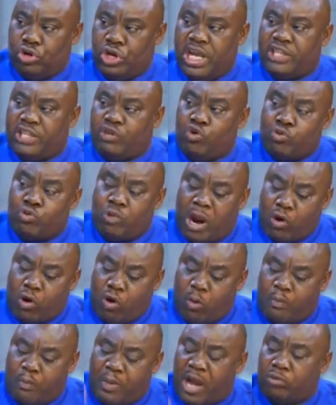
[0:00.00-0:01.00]
Into we are
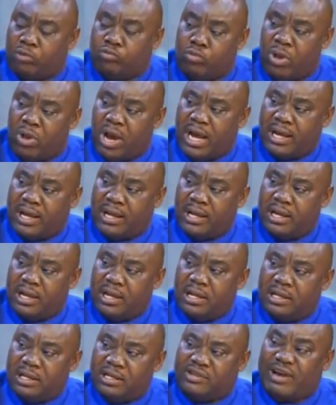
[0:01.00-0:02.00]
compound one.
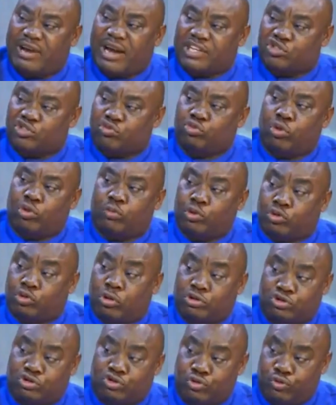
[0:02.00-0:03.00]
Check some no
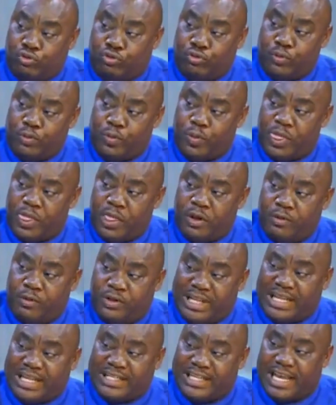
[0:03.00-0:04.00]
mutons you.
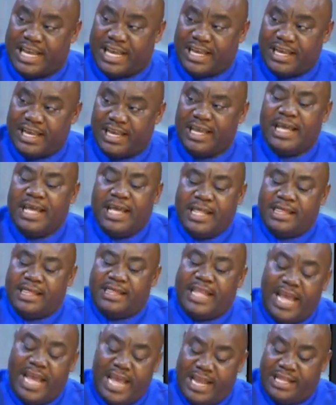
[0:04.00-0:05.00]
What do I say?
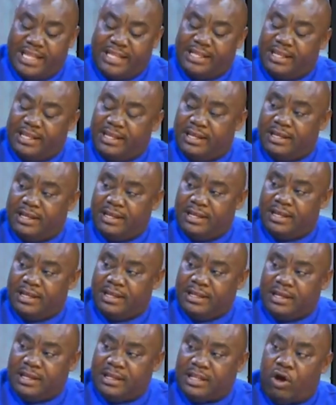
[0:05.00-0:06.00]
Then
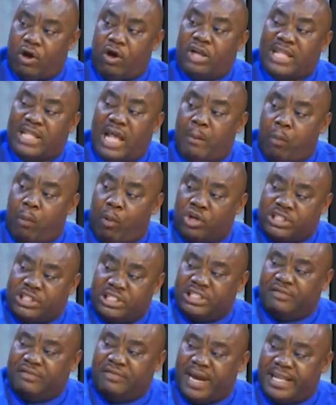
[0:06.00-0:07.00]
the other
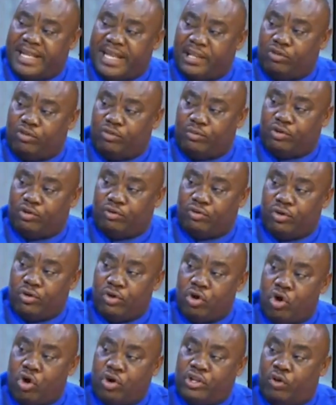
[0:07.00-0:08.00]
portion divided no.
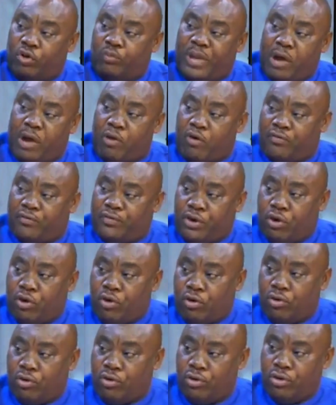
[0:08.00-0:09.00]
On the Obian Coffee
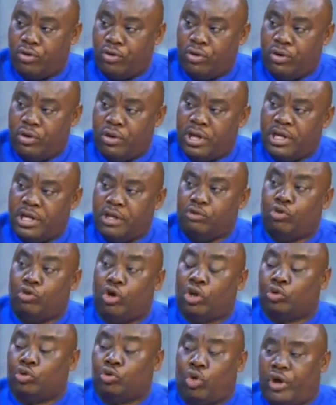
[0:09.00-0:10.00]
Hall.
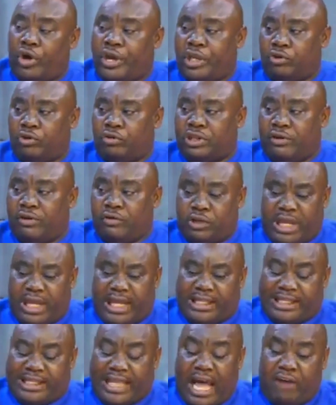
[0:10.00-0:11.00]
Not knowing the
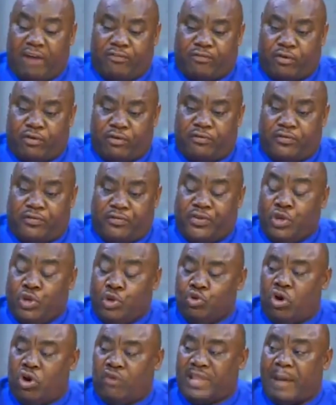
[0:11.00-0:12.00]
entire front
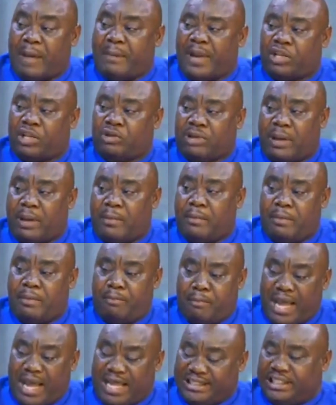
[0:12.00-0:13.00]
view of that particular
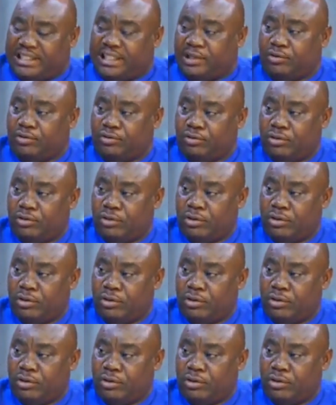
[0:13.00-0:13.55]
mansion,